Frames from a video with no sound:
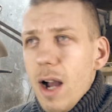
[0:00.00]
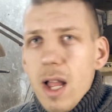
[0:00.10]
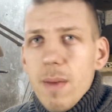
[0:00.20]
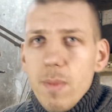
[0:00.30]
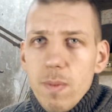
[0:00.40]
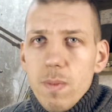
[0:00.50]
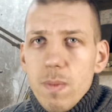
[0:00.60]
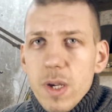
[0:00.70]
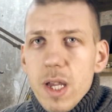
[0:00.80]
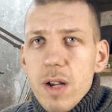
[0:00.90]
I am
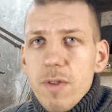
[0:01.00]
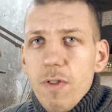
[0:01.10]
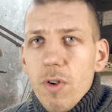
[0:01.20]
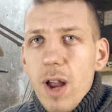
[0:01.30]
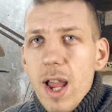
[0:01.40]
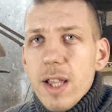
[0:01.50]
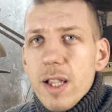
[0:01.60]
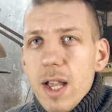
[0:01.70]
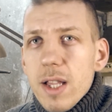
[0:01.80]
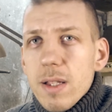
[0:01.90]
here for
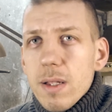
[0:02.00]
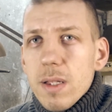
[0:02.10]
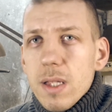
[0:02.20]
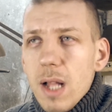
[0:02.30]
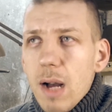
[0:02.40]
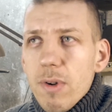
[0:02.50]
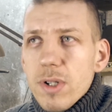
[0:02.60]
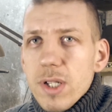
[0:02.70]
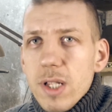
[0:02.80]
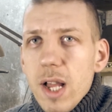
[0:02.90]
eight
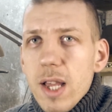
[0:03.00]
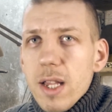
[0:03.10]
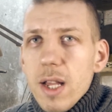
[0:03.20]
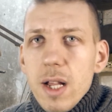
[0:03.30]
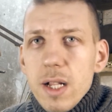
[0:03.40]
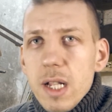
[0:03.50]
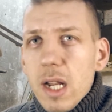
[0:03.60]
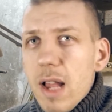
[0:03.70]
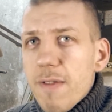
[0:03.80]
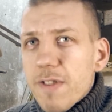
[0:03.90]
hours a day,
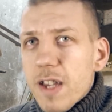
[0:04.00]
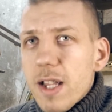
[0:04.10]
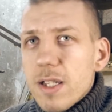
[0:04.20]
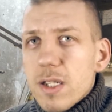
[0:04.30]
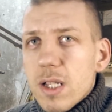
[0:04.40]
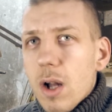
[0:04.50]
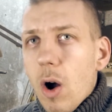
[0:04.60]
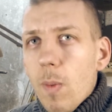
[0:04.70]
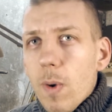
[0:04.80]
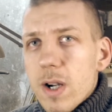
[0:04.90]
then I have kids, the
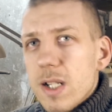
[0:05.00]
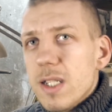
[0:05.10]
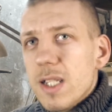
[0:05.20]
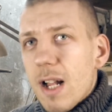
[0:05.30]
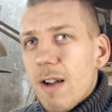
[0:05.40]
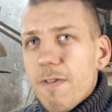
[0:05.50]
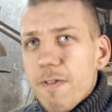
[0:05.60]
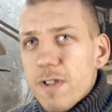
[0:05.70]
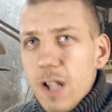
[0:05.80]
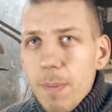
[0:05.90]
homework,
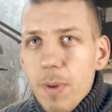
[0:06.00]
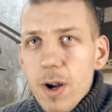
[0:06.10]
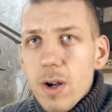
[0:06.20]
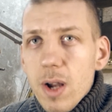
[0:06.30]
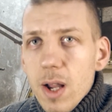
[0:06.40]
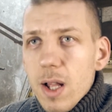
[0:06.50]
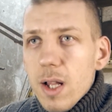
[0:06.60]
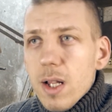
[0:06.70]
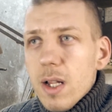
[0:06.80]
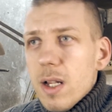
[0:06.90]
stuff, supper,
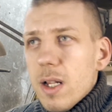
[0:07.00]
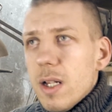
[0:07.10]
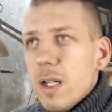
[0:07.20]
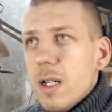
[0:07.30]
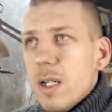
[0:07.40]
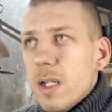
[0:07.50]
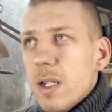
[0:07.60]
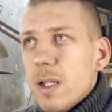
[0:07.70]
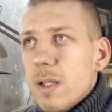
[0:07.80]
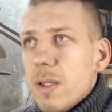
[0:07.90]

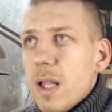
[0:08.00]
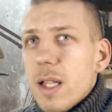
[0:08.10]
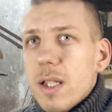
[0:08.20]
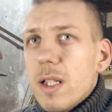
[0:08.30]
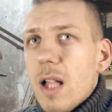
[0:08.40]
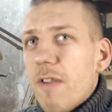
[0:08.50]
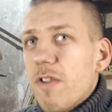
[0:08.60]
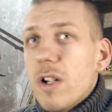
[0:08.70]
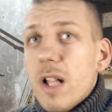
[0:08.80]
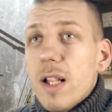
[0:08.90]
and
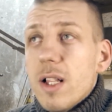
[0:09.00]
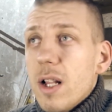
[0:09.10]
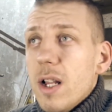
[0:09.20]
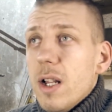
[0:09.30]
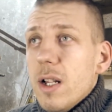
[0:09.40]
after that